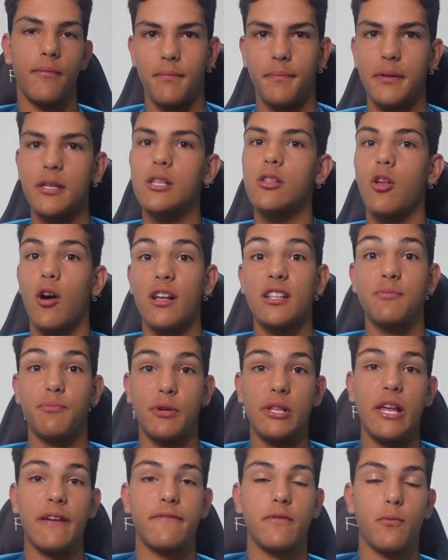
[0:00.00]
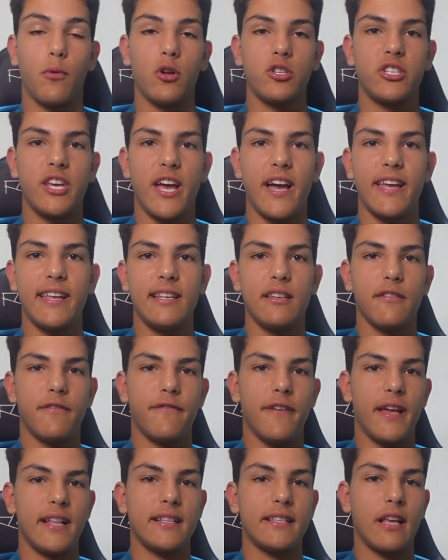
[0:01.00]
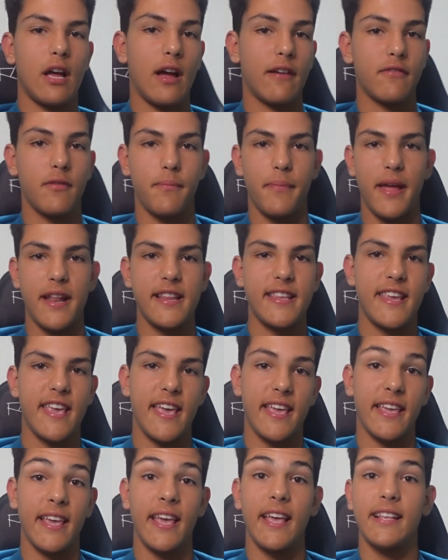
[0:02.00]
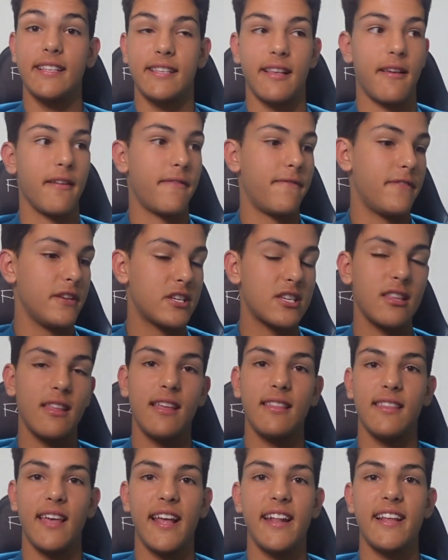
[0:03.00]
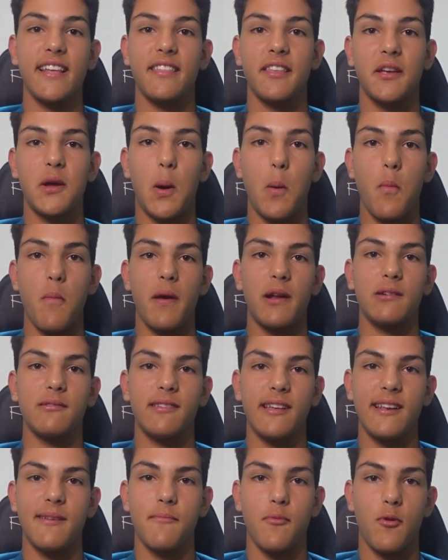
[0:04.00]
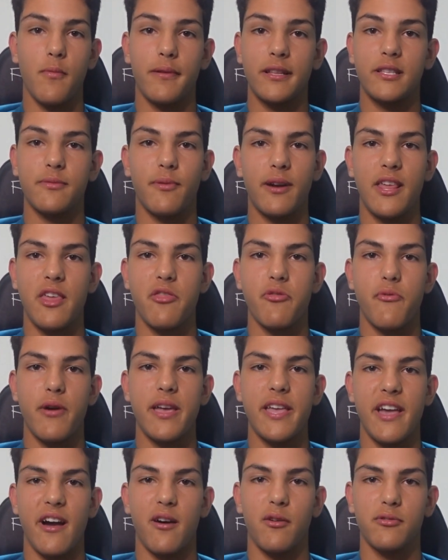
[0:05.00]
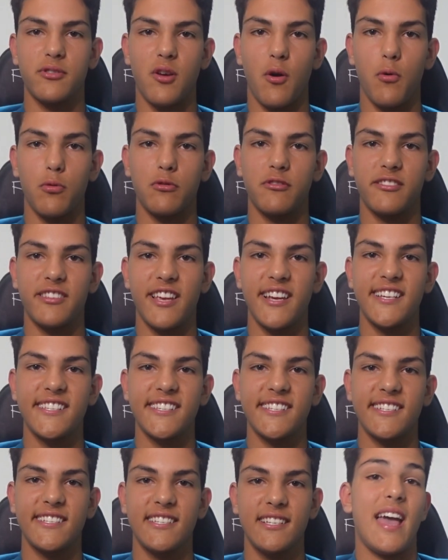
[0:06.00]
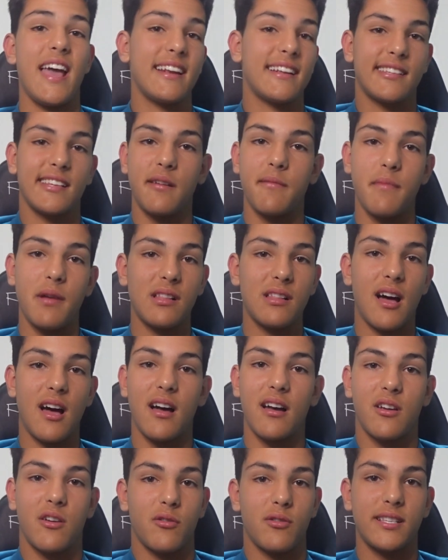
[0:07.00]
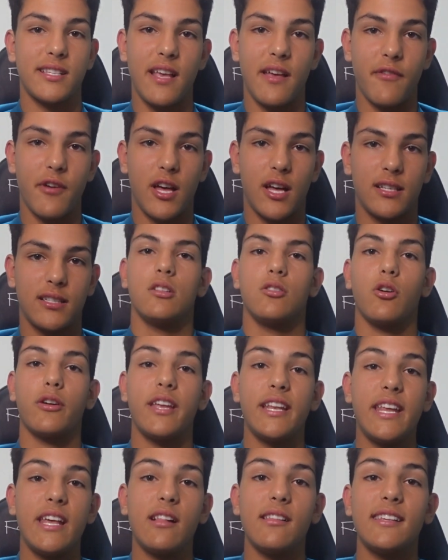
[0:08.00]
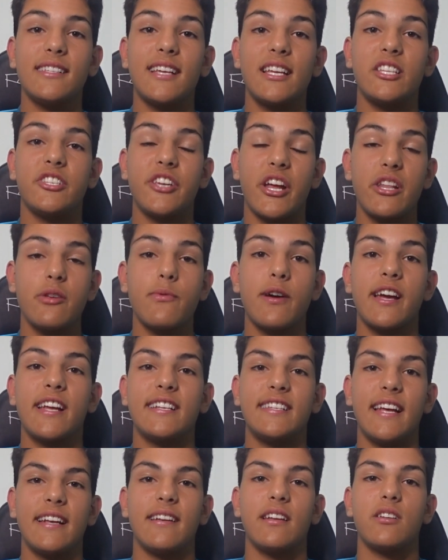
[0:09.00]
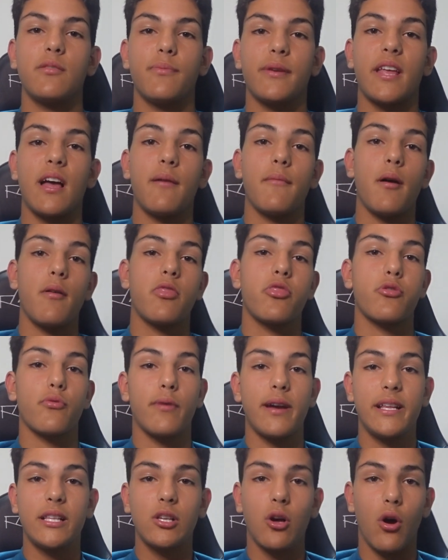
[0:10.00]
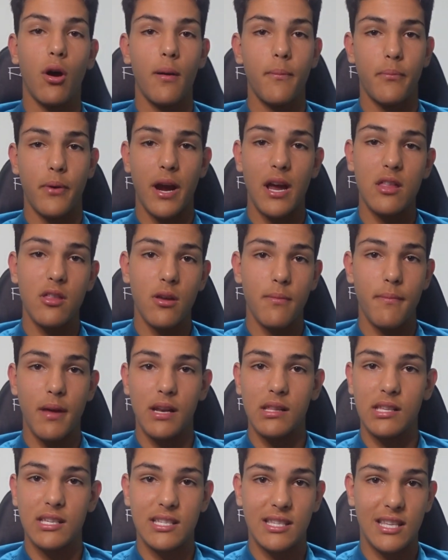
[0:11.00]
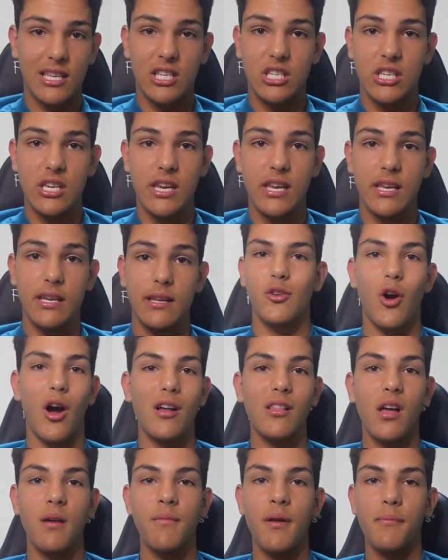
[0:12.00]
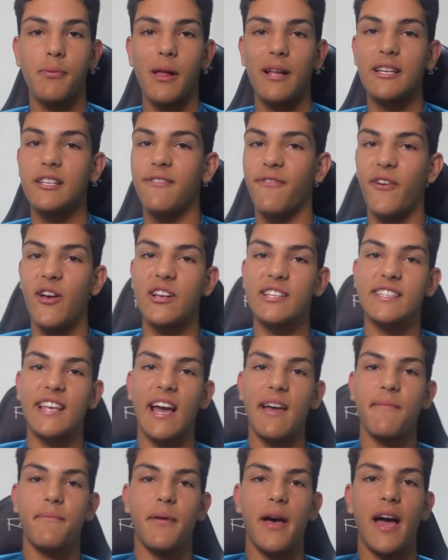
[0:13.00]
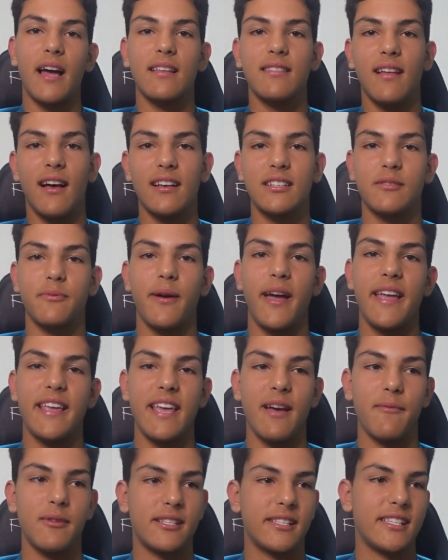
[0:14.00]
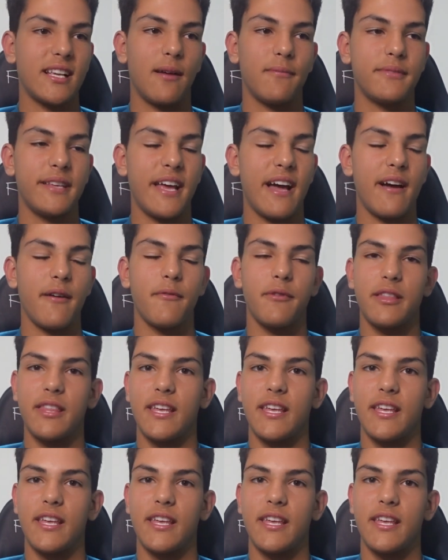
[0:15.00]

but the Lions will have to watch out in defence after Ben King is officially leading in the Coleman Medal leaderboard with 23 goals all season. Anderson and Miller are good as ever. Lockie Neal is a genuine contender to become a 3-time Brownlow medalist this year. Kyle Lohmann played his first game back last week and was subbed out with